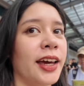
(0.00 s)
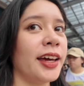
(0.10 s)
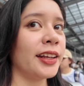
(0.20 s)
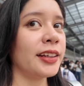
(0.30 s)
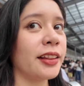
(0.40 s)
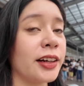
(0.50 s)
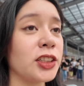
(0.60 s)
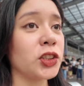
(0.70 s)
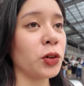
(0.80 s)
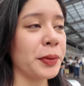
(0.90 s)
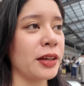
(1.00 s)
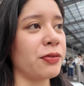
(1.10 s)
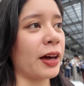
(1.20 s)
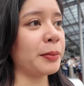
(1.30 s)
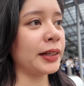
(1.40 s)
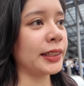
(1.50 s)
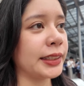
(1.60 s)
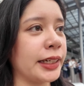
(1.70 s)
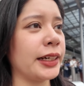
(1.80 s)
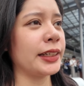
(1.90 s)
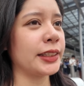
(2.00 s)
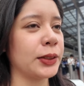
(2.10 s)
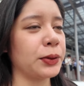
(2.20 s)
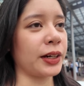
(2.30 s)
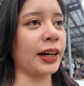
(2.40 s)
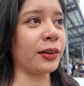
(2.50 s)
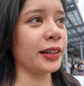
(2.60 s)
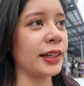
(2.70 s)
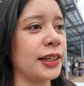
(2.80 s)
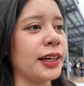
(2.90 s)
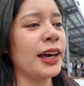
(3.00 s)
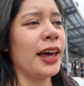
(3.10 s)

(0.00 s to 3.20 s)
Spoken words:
And there's so many families here, it's so crowded.